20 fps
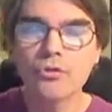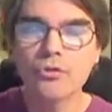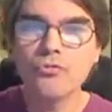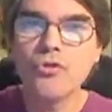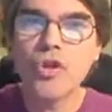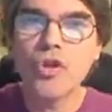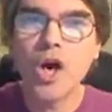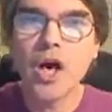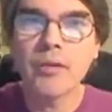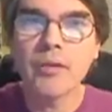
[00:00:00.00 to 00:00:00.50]
to
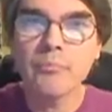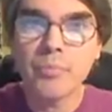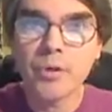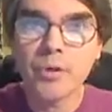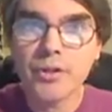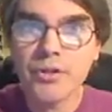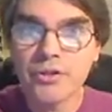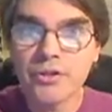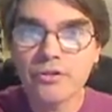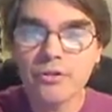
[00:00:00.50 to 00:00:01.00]

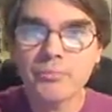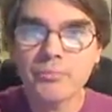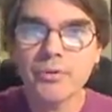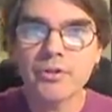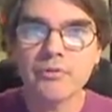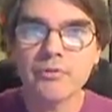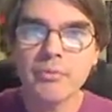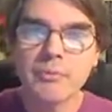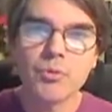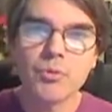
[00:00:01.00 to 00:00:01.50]

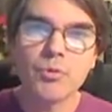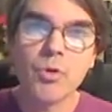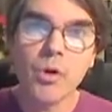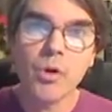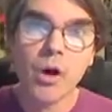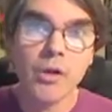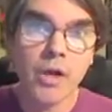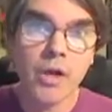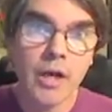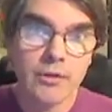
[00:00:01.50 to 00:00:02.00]
non-participants, people who
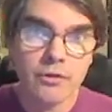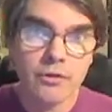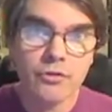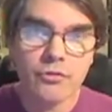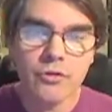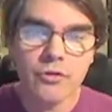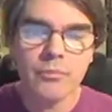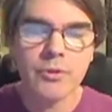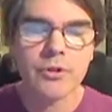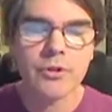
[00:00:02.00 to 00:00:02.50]
are not
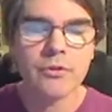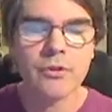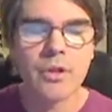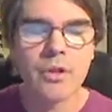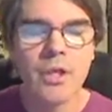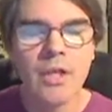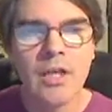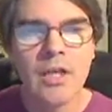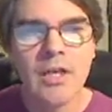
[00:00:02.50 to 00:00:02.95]
distributors?